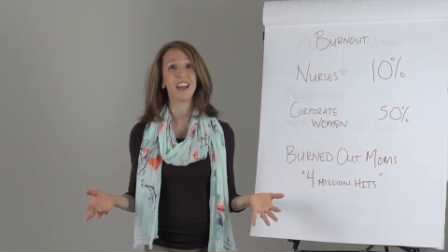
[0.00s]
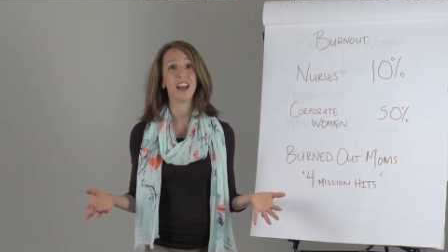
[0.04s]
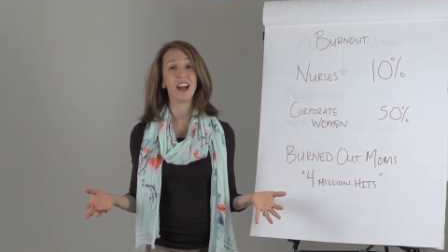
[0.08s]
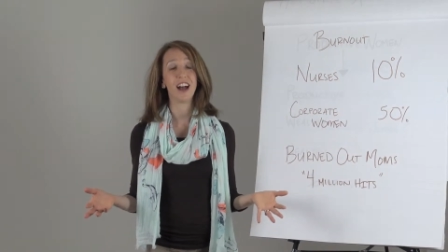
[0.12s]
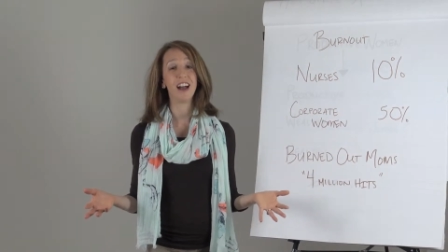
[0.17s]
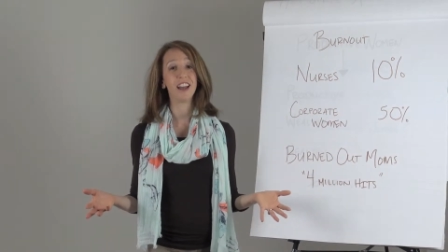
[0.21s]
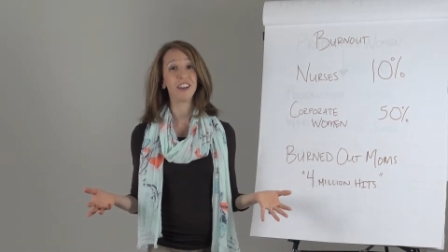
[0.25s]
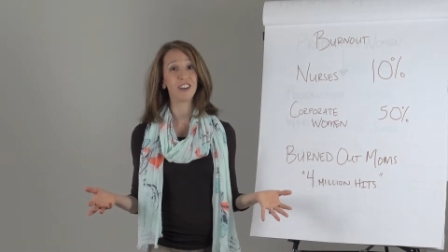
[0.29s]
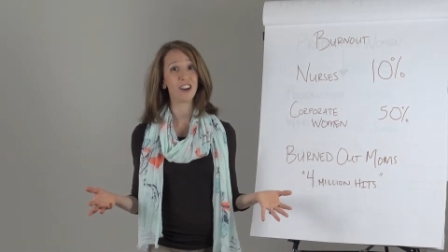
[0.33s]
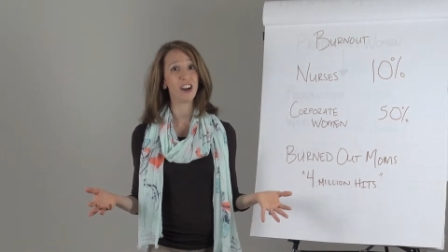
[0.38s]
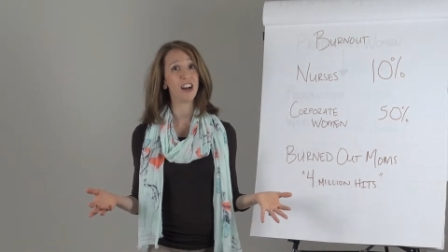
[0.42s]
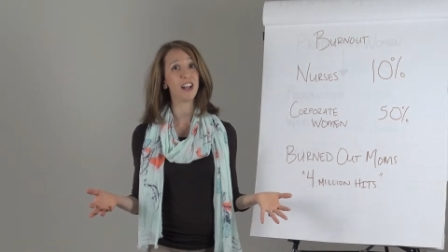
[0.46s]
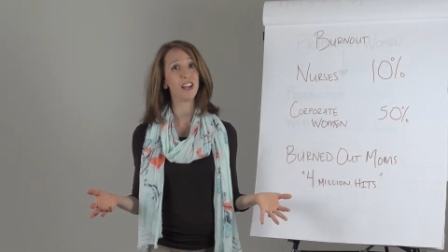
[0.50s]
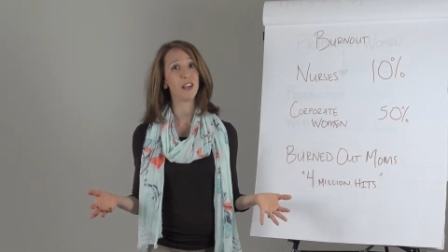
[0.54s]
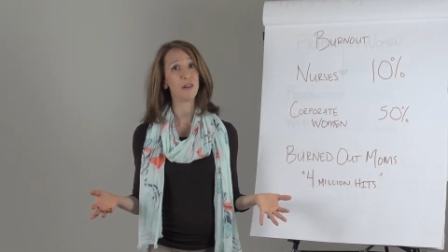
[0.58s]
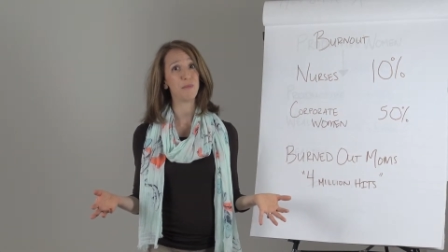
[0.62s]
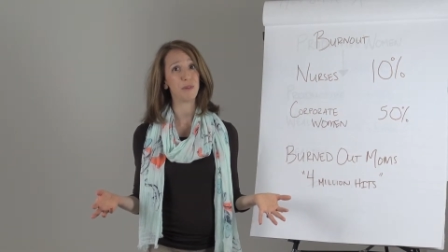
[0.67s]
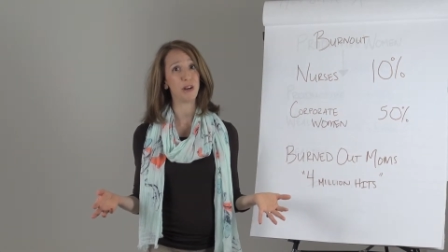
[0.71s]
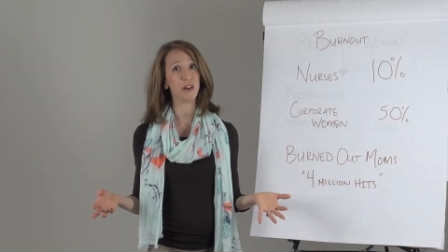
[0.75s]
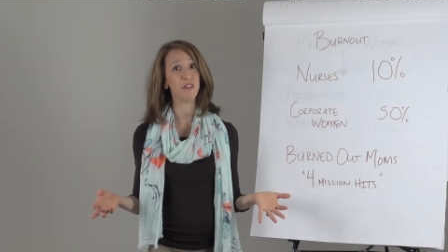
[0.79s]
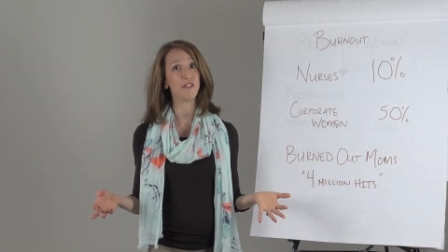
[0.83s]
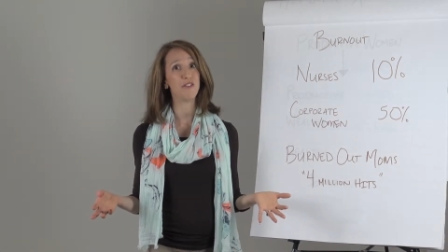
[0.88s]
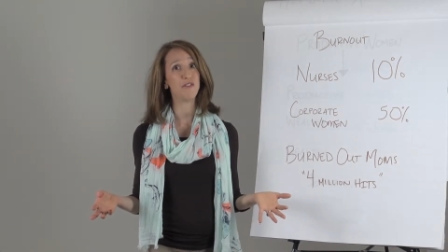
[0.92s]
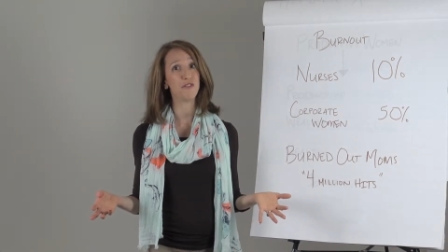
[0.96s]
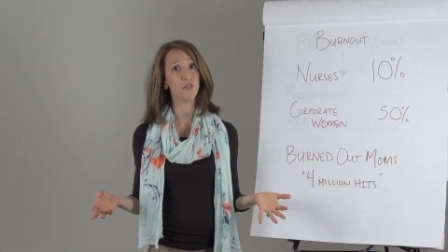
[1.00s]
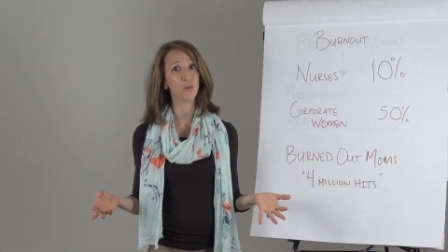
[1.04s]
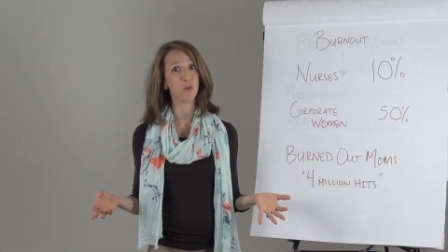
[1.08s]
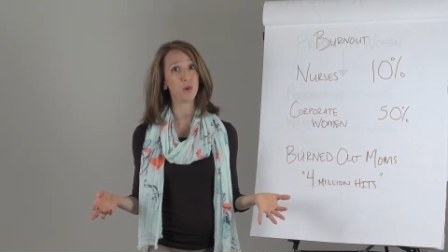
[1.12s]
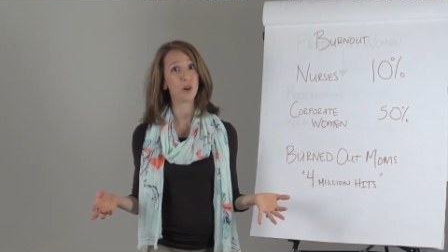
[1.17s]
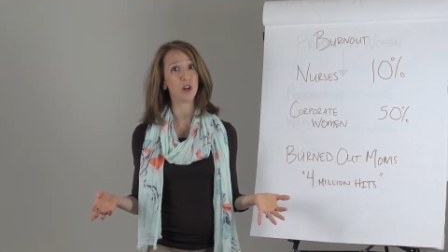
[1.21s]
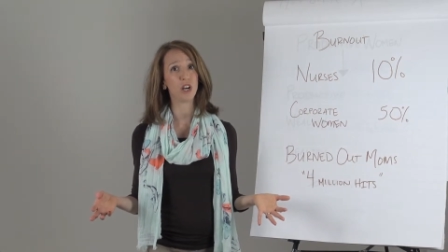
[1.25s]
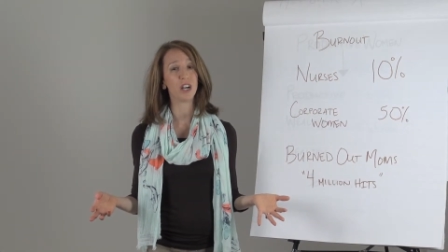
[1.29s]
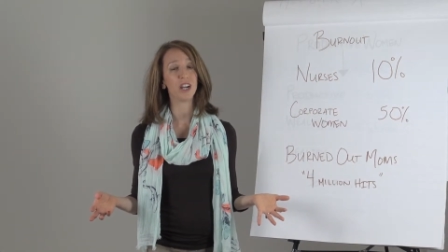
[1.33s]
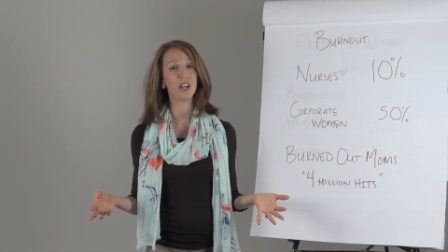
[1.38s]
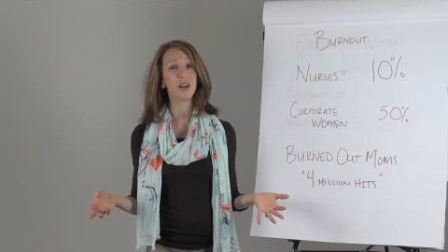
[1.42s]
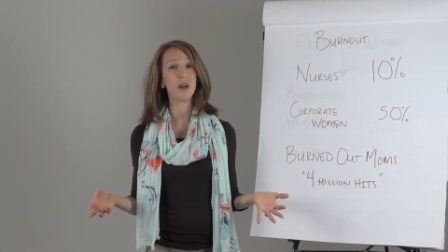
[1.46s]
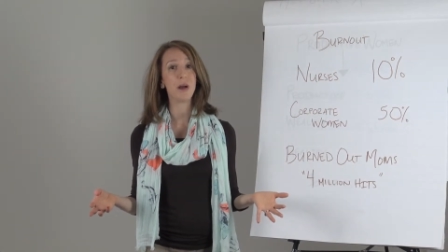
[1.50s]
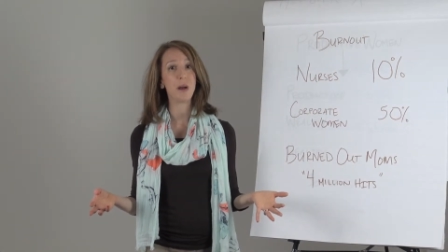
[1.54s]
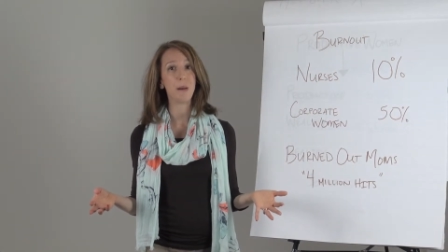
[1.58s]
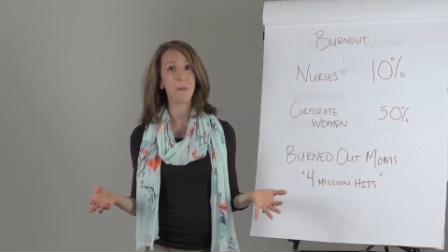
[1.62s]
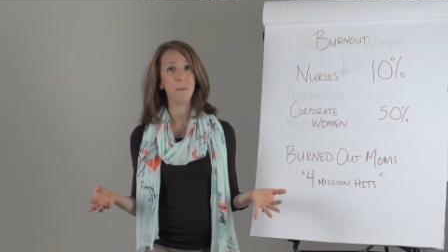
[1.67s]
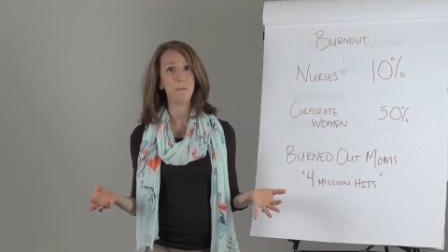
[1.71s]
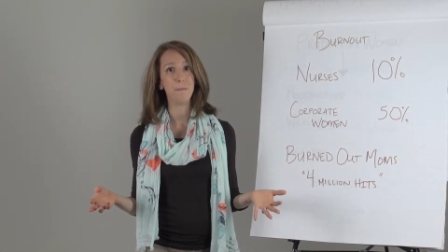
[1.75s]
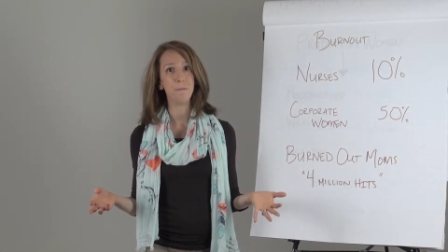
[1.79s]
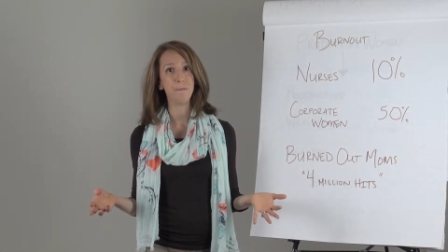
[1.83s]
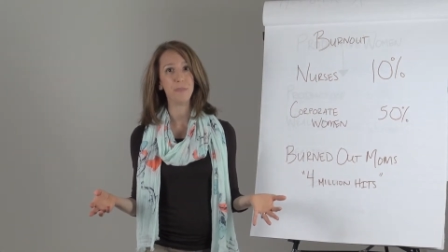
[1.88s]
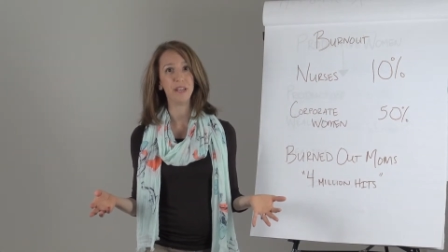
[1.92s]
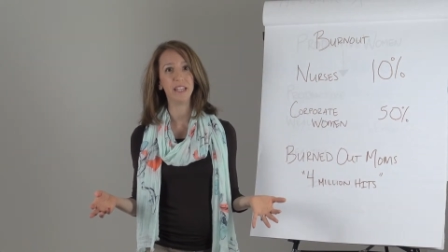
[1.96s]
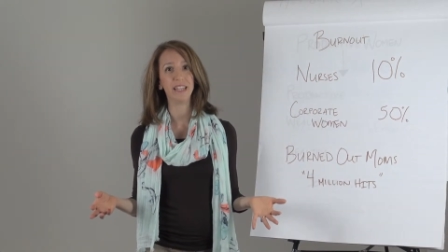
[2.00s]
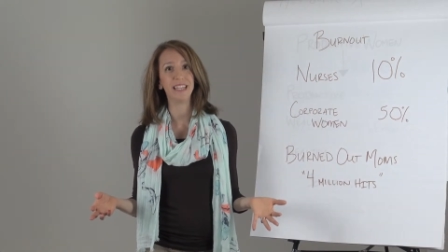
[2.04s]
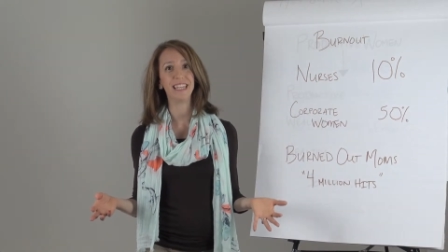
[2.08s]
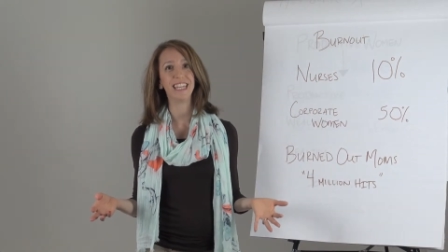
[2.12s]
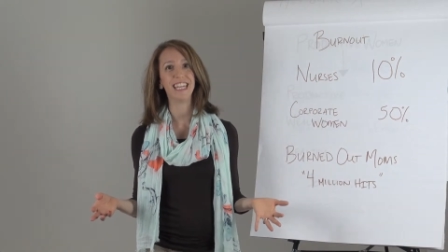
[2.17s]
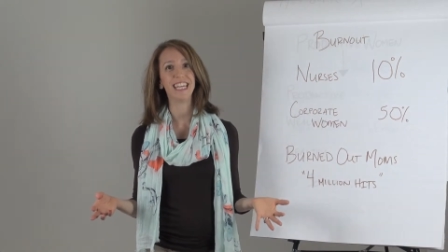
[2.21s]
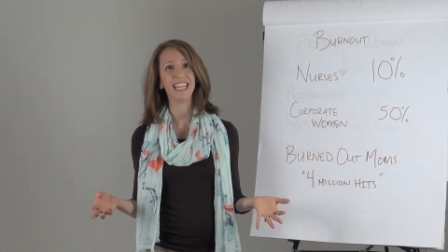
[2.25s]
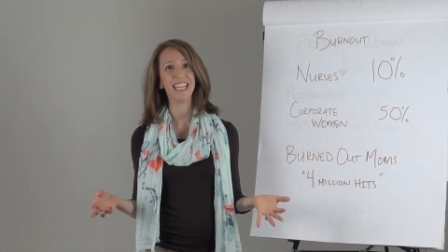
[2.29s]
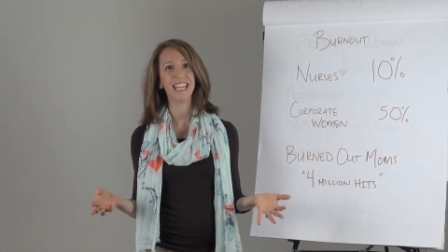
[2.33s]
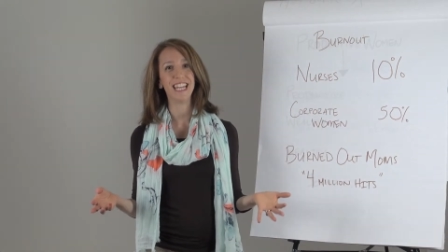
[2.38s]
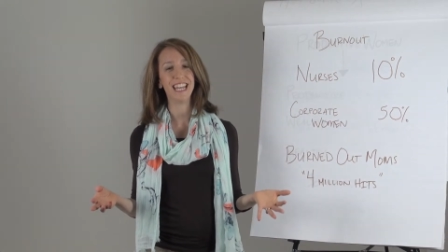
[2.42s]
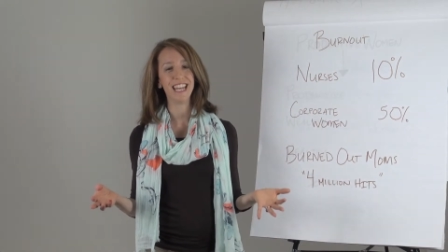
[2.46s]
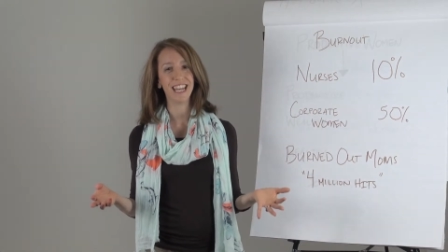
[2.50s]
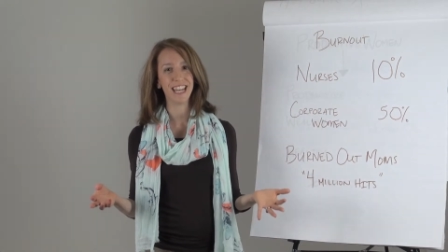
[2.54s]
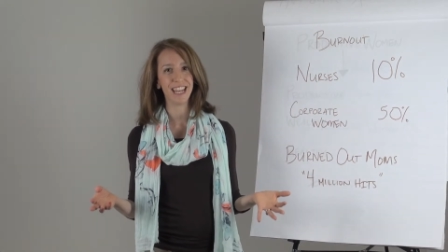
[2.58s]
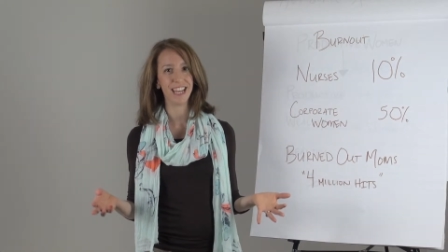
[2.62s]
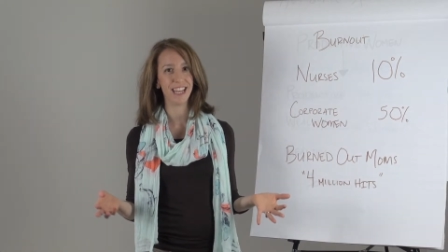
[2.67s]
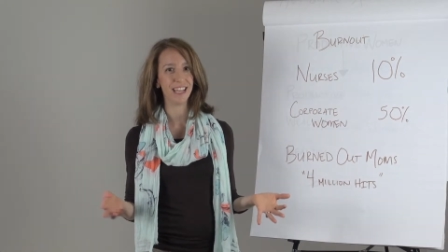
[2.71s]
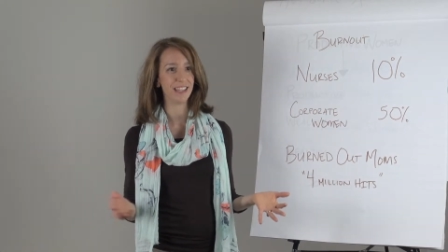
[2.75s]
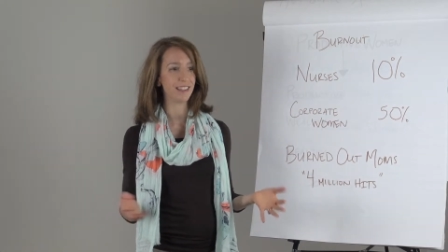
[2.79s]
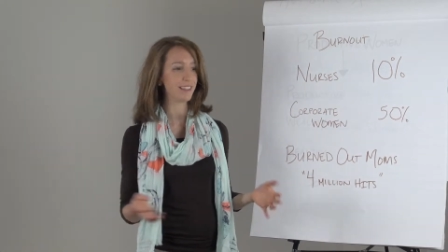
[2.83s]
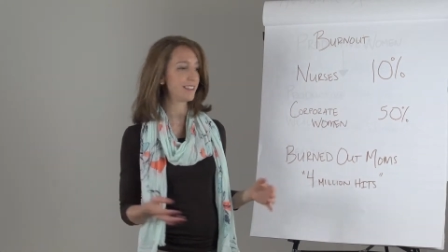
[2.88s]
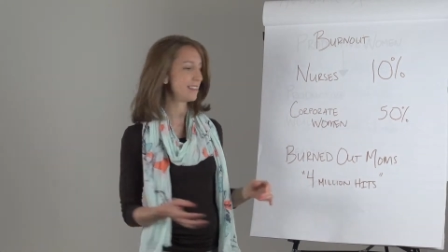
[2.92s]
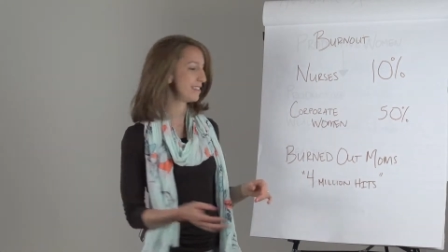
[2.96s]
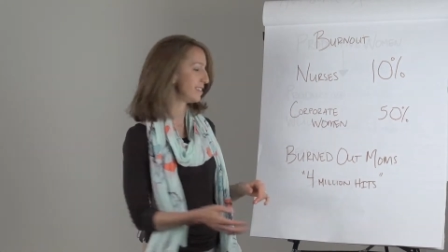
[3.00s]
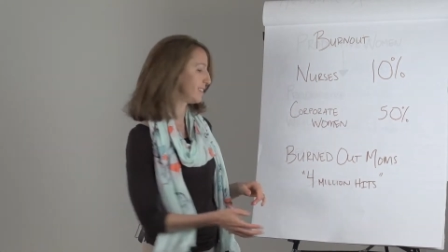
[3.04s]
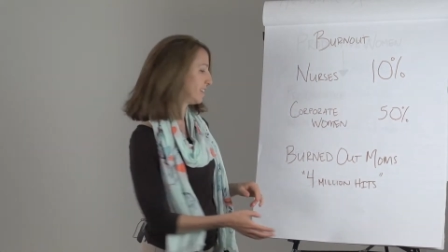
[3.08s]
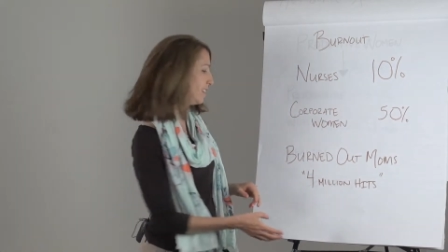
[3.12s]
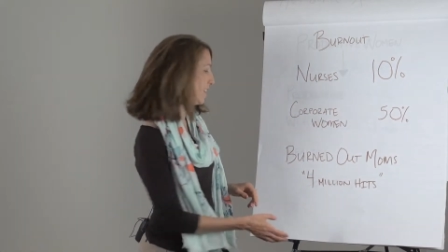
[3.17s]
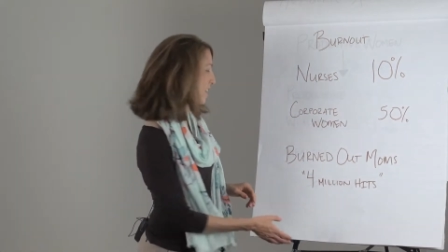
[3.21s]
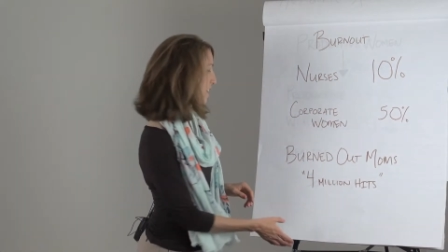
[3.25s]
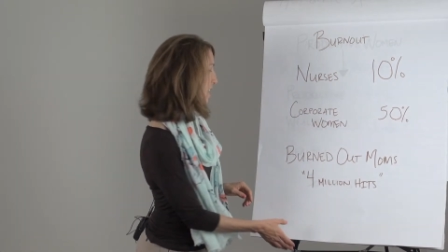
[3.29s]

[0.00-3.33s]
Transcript: I got about 4 million hits.